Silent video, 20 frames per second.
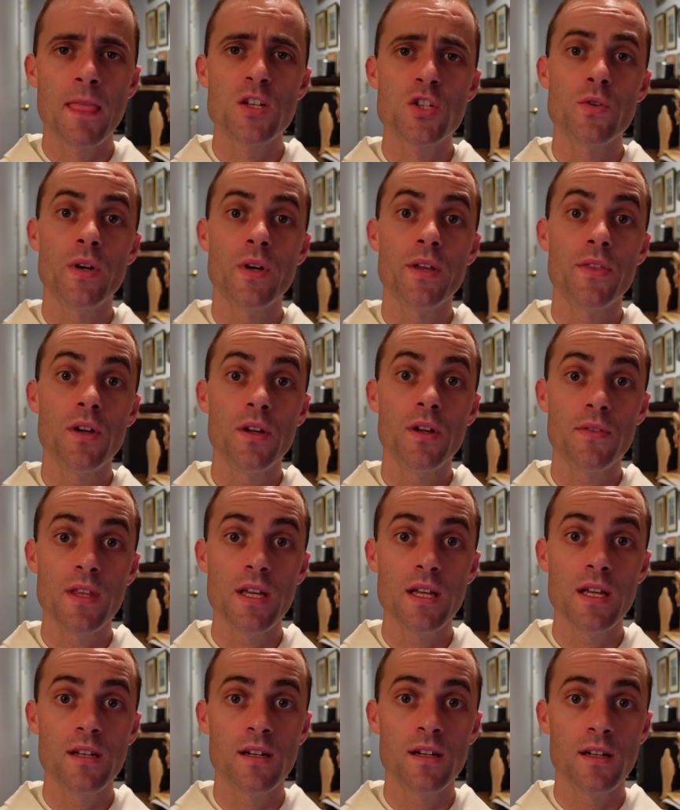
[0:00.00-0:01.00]
So I thought
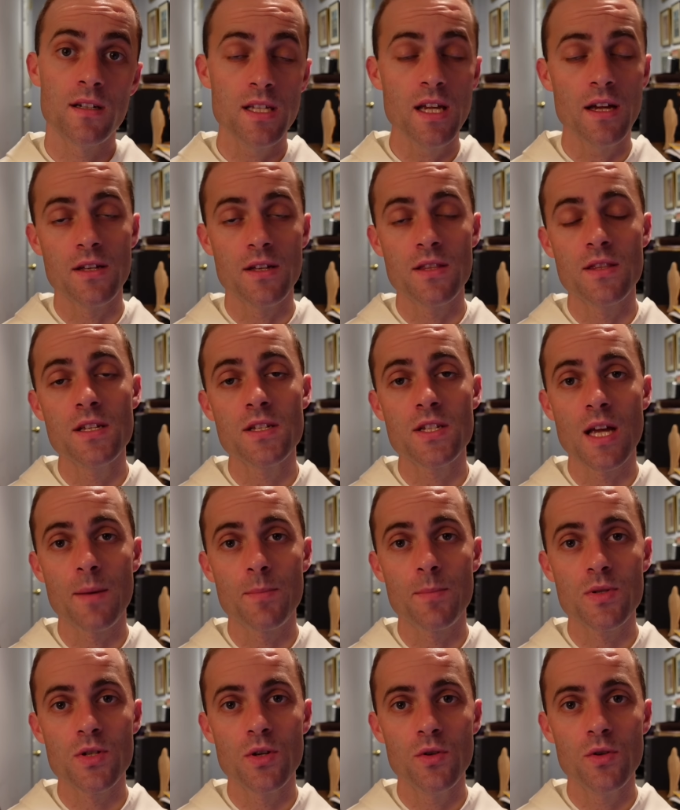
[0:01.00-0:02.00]
that, in this
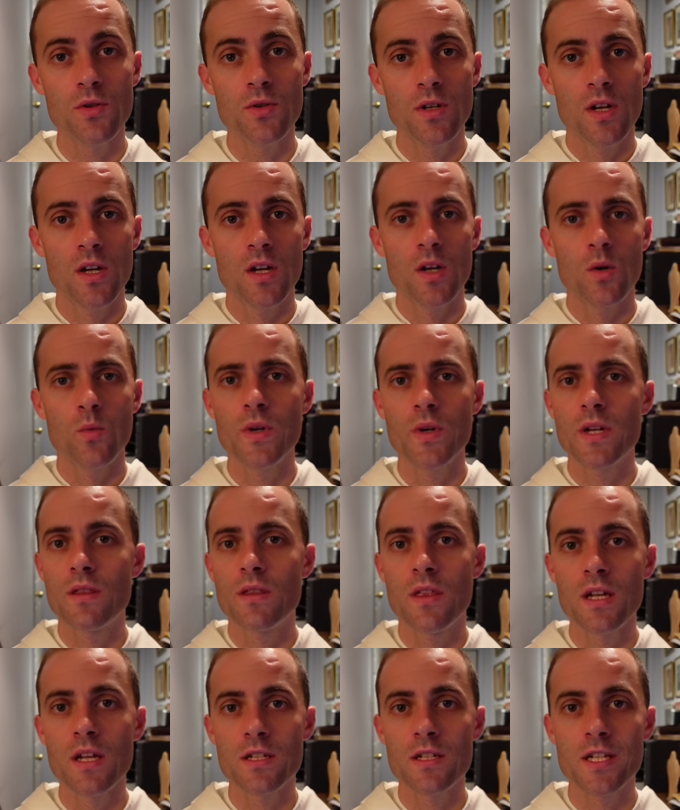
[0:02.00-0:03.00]
episode, we could
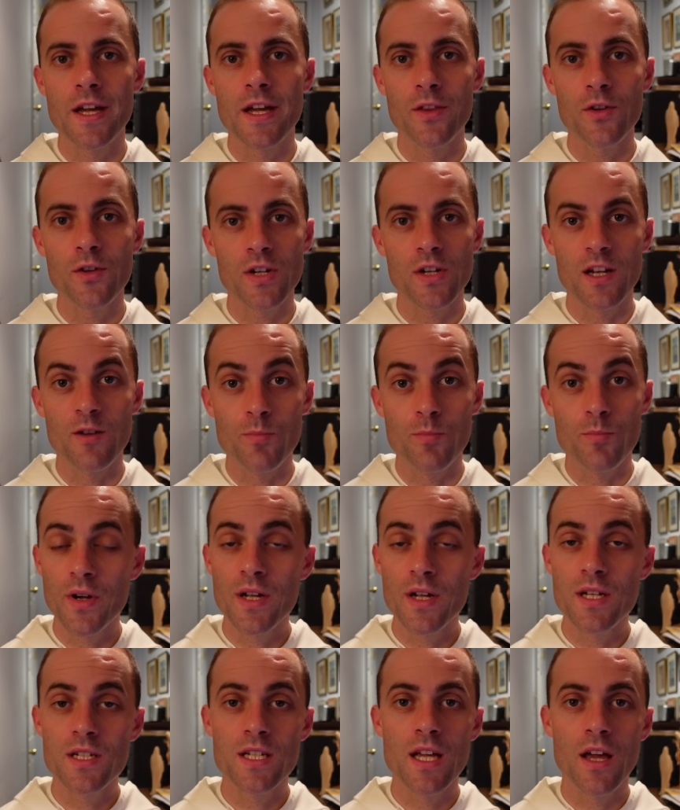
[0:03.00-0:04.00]
think together, kind of
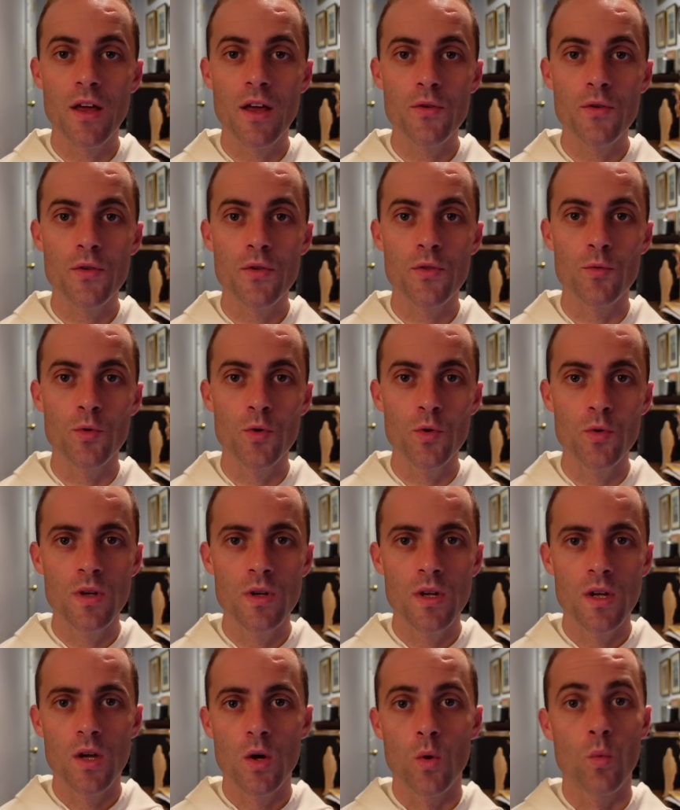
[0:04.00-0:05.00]
pray together through
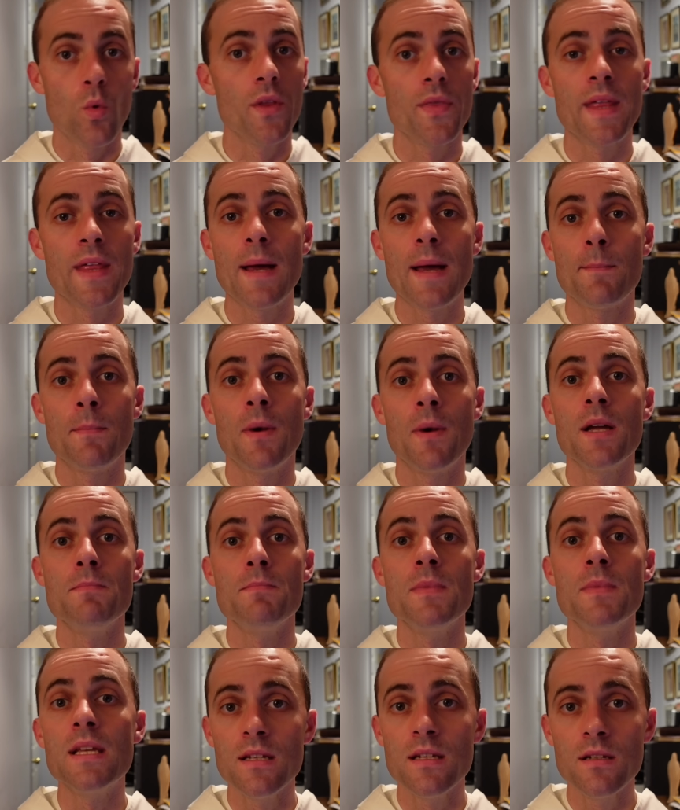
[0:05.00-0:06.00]
what that might
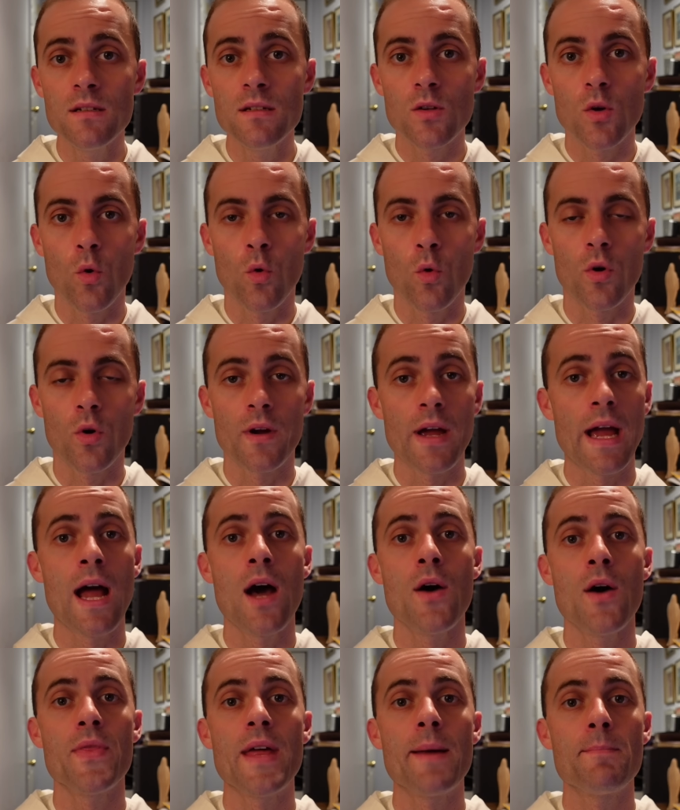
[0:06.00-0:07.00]
mean or
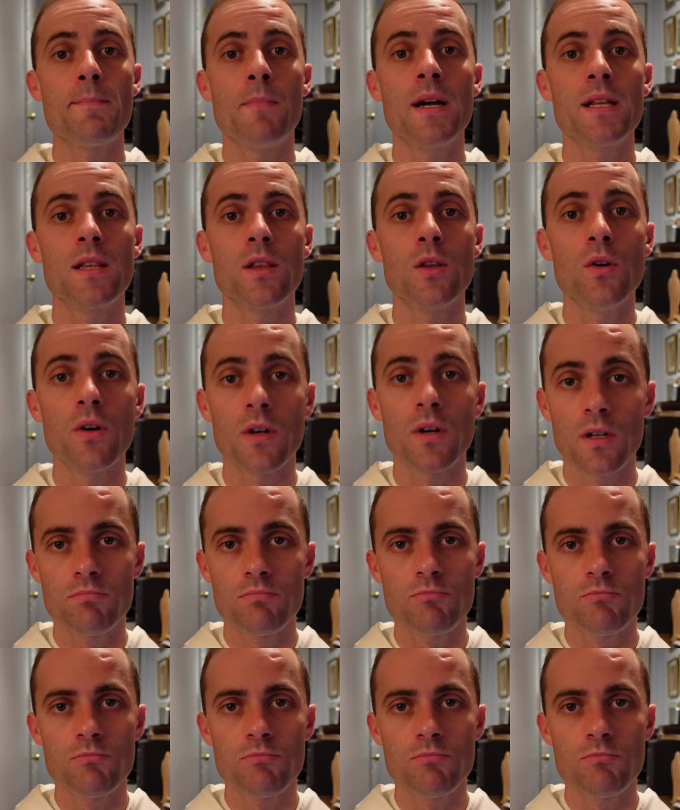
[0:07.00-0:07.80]
how that might look.